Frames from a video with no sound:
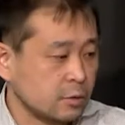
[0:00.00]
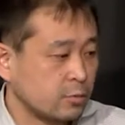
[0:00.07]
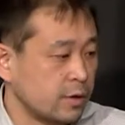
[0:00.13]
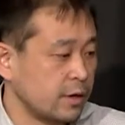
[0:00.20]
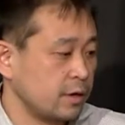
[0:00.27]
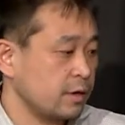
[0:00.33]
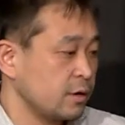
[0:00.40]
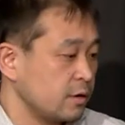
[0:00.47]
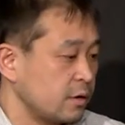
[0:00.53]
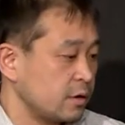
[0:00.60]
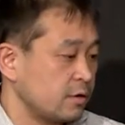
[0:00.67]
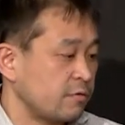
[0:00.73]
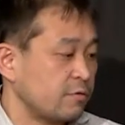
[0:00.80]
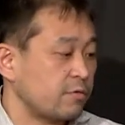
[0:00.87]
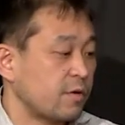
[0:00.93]
way
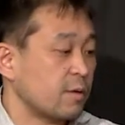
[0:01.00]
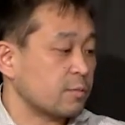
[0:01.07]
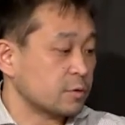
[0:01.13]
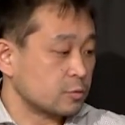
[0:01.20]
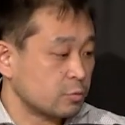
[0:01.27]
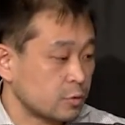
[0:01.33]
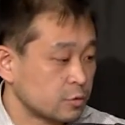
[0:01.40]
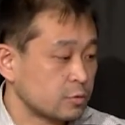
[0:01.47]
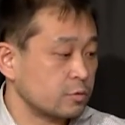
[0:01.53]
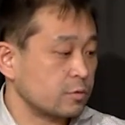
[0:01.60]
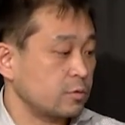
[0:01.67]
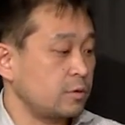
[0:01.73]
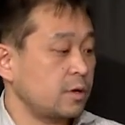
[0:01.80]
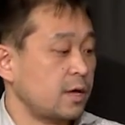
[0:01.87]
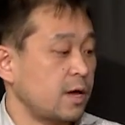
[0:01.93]
if farmers want to
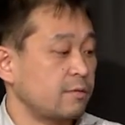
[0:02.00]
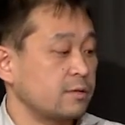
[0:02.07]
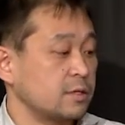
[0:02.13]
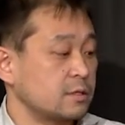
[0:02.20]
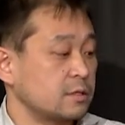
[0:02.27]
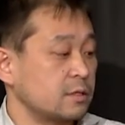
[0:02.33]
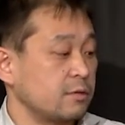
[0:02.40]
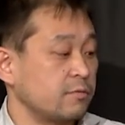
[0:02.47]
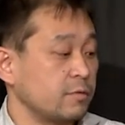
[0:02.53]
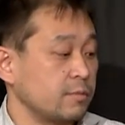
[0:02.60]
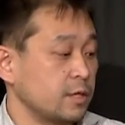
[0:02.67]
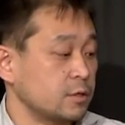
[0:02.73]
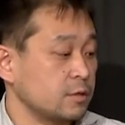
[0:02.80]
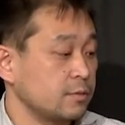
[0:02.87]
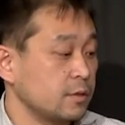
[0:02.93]
have this
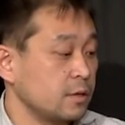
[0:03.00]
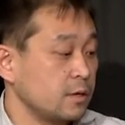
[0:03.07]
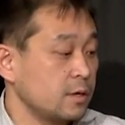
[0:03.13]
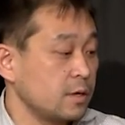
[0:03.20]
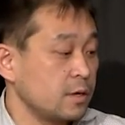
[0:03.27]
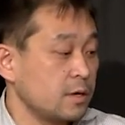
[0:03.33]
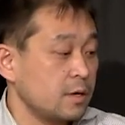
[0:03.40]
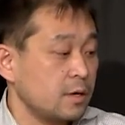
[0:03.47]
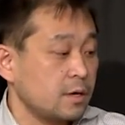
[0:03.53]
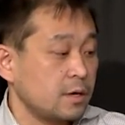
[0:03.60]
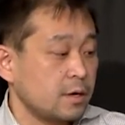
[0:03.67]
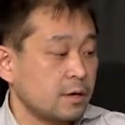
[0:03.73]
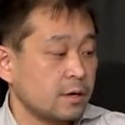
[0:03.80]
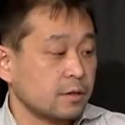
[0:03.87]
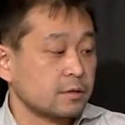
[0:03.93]
information.
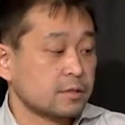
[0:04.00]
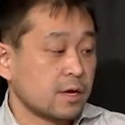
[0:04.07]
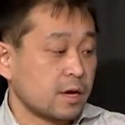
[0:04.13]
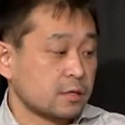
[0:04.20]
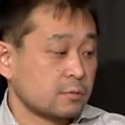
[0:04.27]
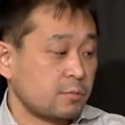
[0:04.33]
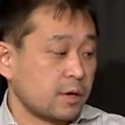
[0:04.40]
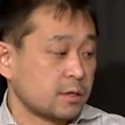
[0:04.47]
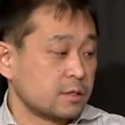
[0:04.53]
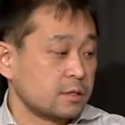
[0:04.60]
Another aspect